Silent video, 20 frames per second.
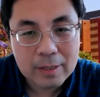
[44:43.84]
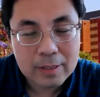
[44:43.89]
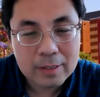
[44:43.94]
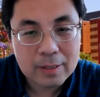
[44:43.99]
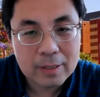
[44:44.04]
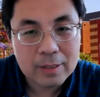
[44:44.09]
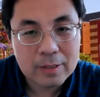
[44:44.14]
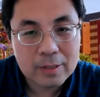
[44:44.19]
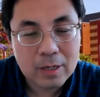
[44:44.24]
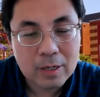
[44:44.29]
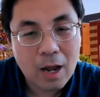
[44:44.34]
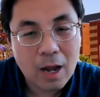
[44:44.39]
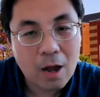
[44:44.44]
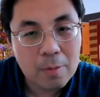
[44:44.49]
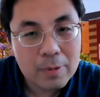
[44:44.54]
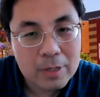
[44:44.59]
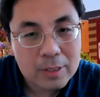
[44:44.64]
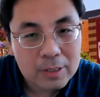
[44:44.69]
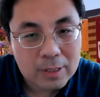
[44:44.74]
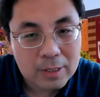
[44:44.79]
the
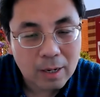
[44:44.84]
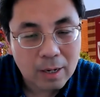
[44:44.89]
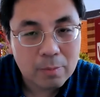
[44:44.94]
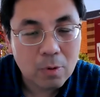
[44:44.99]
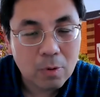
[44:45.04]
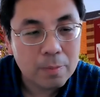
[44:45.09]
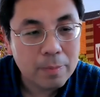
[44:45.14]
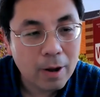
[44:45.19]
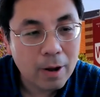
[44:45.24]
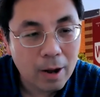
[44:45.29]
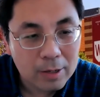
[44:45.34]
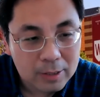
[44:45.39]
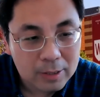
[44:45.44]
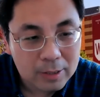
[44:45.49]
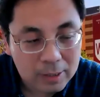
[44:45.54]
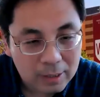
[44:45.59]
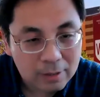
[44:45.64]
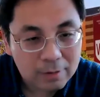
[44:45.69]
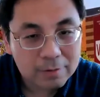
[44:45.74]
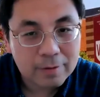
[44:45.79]
comments are more
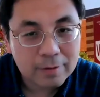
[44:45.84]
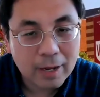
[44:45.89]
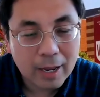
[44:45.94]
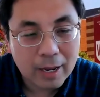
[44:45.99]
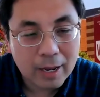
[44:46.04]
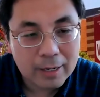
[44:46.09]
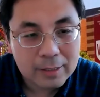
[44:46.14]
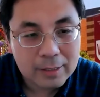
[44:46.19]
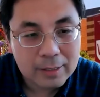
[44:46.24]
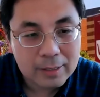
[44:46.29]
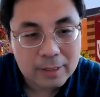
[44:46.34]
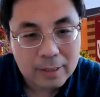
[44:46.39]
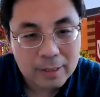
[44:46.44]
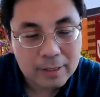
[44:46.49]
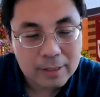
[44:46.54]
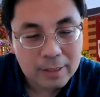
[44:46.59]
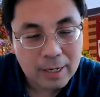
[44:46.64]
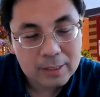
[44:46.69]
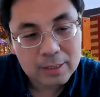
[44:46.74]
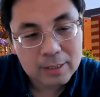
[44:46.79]
positive, and
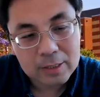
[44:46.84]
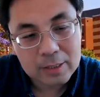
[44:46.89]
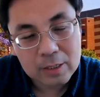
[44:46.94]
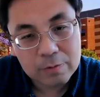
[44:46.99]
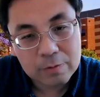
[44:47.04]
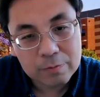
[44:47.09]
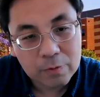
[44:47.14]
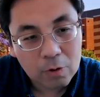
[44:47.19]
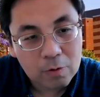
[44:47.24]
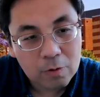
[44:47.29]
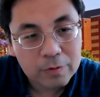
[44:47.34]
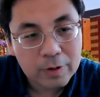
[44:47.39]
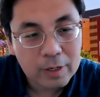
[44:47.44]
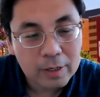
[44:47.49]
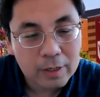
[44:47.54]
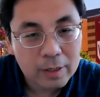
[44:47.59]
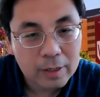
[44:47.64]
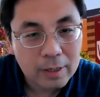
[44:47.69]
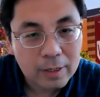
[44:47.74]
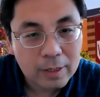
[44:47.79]
that is
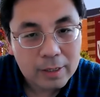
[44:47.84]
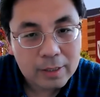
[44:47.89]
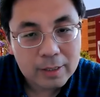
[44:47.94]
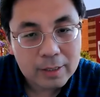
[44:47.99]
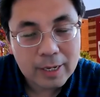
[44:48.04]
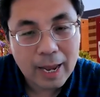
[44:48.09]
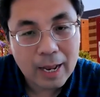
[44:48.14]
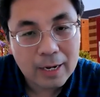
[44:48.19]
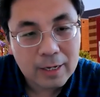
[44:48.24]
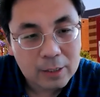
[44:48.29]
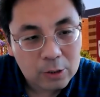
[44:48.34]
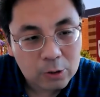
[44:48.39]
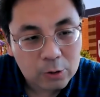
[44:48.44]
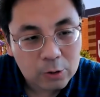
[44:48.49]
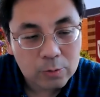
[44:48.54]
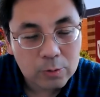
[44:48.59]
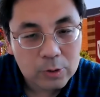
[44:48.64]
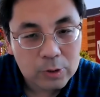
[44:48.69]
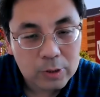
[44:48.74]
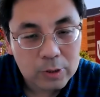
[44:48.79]
evolving the
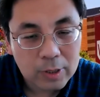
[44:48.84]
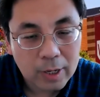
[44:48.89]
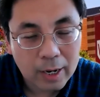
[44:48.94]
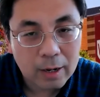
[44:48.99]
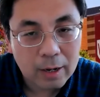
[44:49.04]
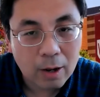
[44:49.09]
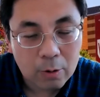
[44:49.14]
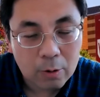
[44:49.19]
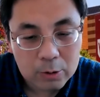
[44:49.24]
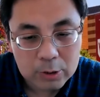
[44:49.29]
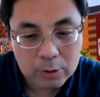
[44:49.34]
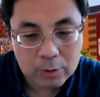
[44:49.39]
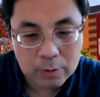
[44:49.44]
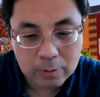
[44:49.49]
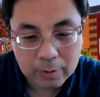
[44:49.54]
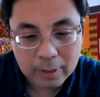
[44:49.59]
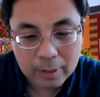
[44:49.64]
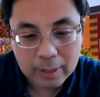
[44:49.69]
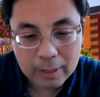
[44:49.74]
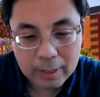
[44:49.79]
attitudes. And
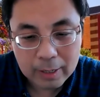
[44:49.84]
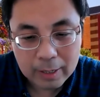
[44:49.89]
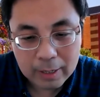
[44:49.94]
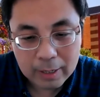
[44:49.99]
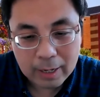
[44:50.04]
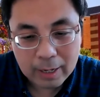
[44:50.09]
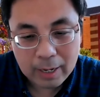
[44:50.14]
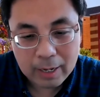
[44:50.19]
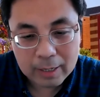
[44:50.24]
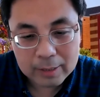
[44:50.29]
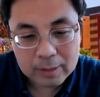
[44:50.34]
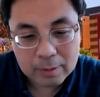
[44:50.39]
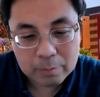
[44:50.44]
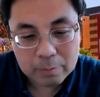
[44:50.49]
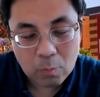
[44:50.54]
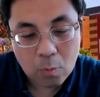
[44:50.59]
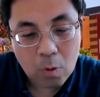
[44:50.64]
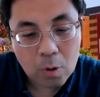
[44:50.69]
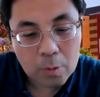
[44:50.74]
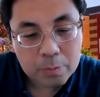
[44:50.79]
also, the
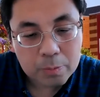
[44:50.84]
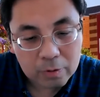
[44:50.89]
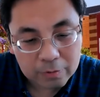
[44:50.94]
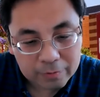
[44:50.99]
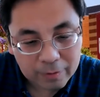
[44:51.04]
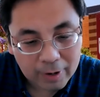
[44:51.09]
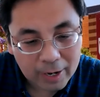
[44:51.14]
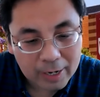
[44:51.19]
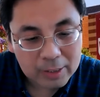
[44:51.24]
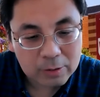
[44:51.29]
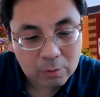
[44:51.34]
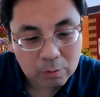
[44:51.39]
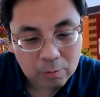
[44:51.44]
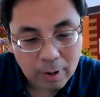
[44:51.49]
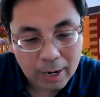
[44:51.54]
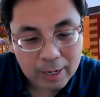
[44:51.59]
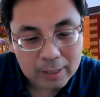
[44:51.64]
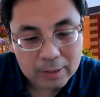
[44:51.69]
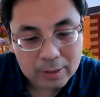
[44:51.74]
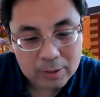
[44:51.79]
more professional
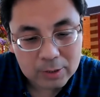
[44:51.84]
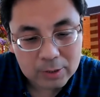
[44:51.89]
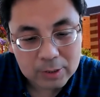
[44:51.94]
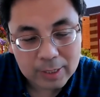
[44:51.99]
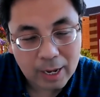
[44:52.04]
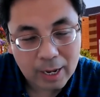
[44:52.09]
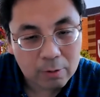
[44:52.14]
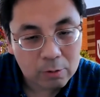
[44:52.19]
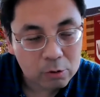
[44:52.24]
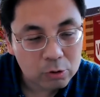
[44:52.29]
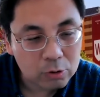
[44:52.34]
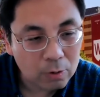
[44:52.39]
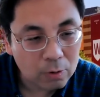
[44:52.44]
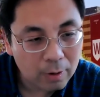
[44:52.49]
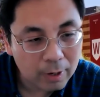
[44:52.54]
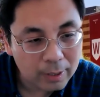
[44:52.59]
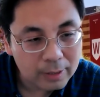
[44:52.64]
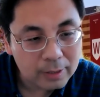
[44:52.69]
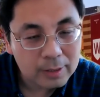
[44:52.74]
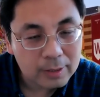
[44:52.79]
writers now
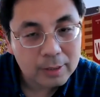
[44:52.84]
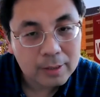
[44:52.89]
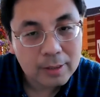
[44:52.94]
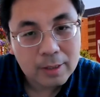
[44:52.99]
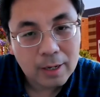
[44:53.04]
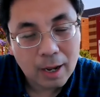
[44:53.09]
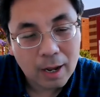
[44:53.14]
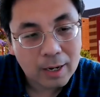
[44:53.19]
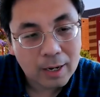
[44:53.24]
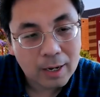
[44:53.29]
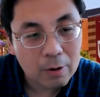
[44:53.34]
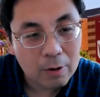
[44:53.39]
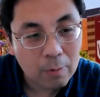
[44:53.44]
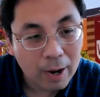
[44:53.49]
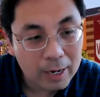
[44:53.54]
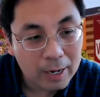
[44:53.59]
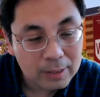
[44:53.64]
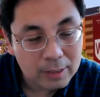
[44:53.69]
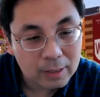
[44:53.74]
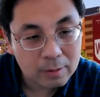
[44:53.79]
joined online
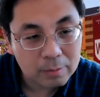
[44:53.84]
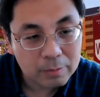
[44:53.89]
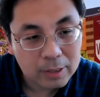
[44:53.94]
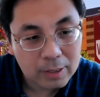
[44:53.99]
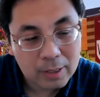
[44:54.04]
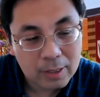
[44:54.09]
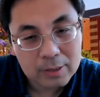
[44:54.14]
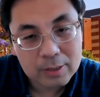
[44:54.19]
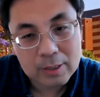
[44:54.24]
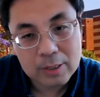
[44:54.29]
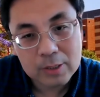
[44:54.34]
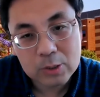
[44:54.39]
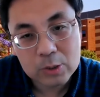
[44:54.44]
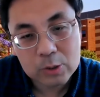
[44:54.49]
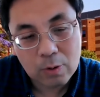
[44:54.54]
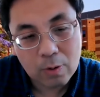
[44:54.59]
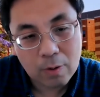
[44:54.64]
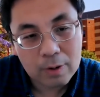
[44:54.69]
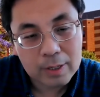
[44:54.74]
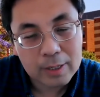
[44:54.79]
writing because they
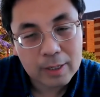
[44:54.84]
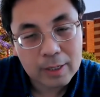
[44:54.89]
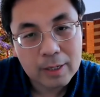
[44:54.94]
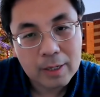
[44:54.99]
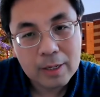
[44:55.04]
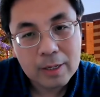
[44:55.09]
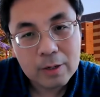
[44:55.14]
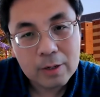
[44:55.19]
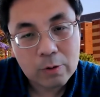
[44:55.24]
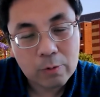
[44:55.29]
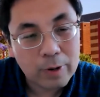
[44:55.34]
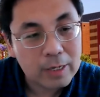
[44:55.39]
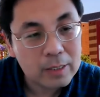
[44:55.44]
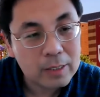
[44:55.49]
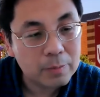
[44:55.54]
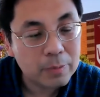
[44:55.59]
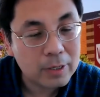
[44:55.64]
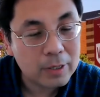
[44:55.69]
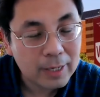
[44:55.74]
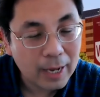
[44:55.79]
saw the
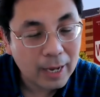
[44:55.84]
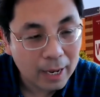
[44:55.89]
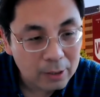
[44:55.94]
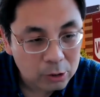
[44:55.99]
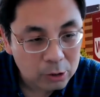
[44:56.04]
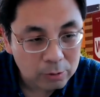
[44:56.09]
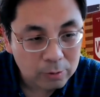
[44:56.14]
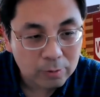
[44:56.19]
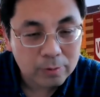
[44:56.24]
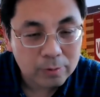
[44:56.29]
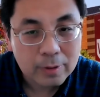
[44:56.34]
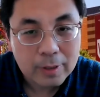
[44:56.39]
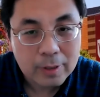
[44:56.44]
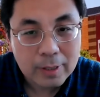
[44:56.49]
great potential